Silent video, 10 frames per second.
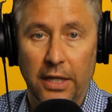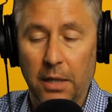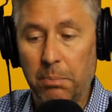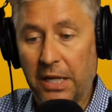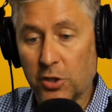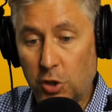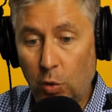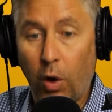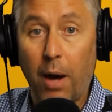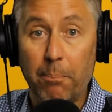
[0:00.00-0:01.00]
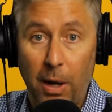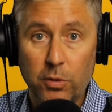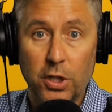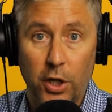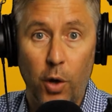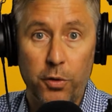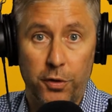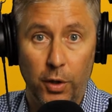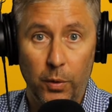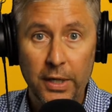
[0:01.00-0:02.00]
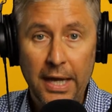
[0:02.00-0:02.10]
it because you are about to go through